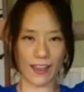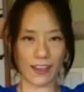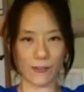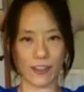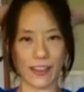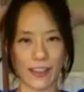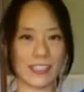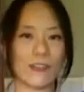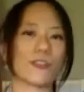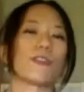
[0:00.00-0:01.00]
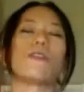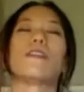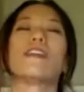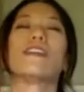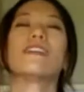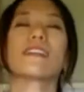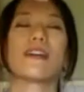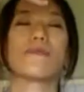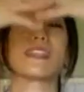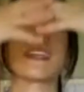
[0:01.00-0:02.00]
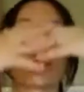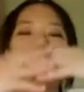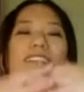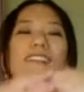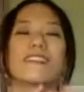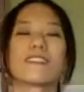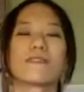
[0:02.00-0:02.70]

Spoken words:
And relax your shoulders coming down.